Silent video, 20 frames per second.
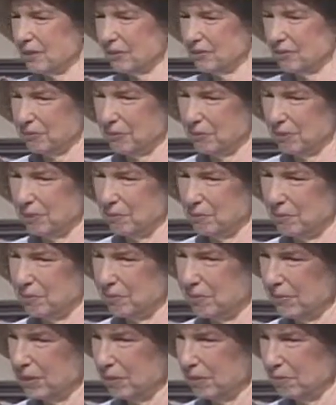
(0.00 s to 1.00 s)

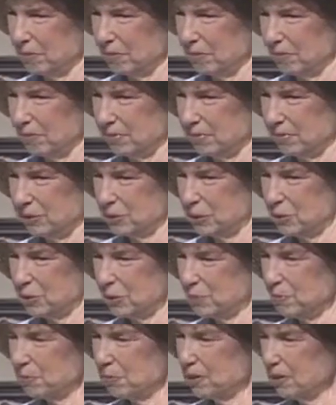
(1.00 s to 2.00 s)
from
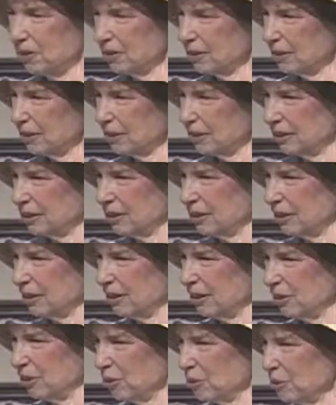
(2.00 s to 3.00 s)
Roseburg, clear
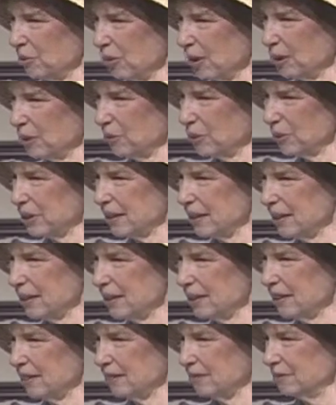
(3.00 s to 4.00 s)
down to
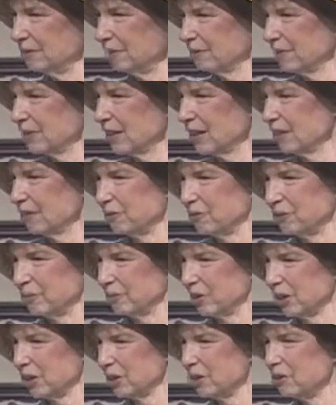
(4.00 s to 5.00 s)
Wairika,
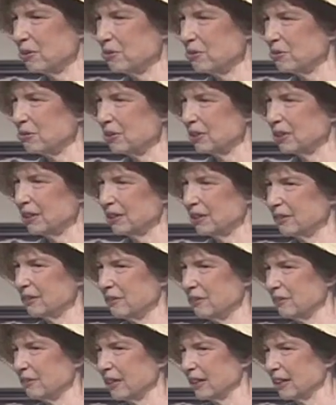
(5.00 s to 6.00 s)
from the coast clear
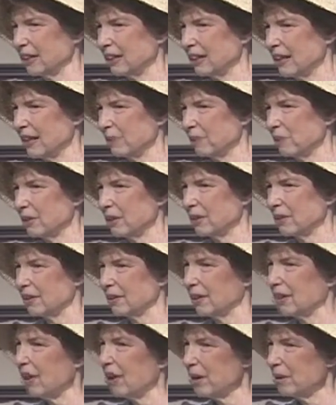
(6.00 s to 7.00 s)
over to Klamath,
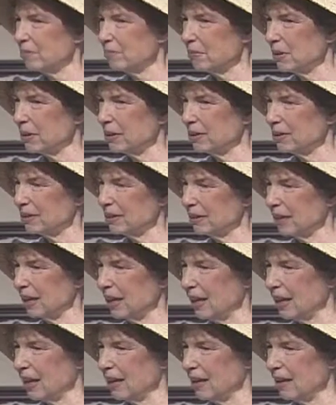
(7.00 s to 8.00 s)
and on beyond
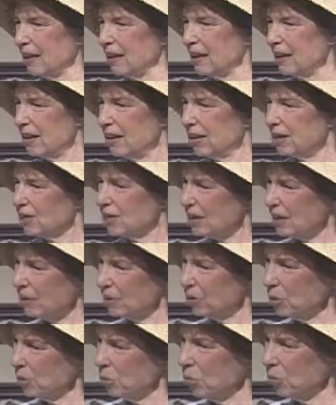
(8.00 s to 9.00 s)
that. Do you
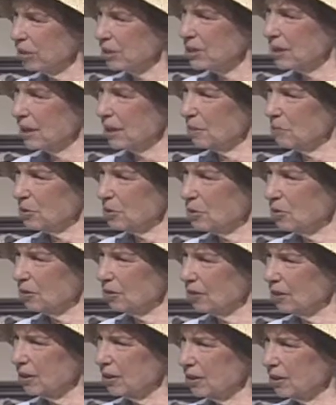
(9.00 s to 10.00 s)
have a wartime
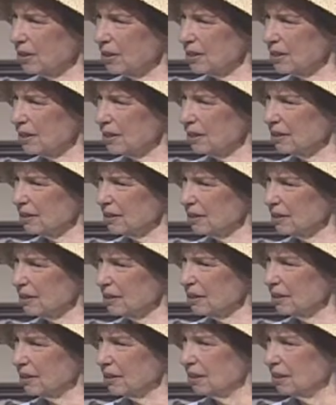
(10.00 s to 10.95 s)
story you could tell us?